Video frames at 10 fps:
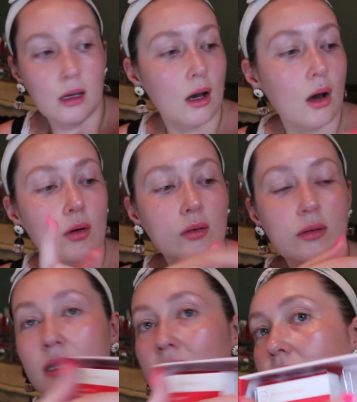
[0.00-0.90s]
Oh,
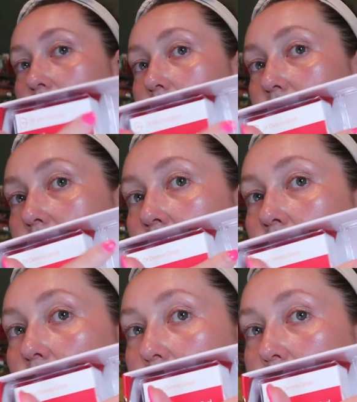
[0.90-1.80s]
this was a
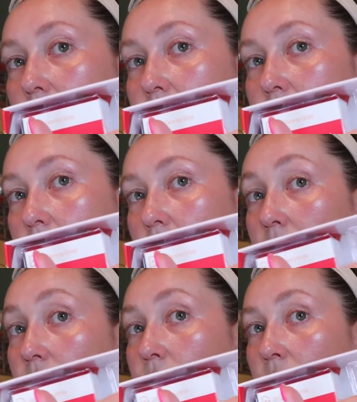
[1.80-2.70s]
NARS
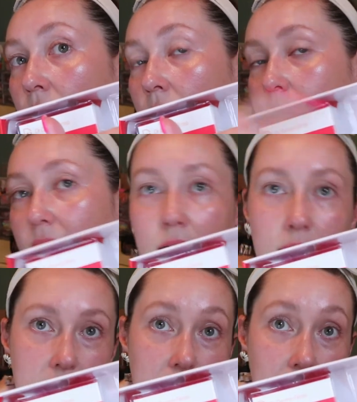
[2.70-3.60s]
Laguna, but I
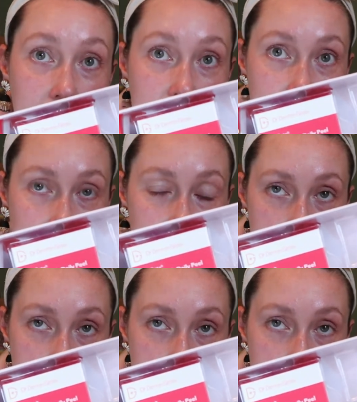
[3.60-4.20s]
already had it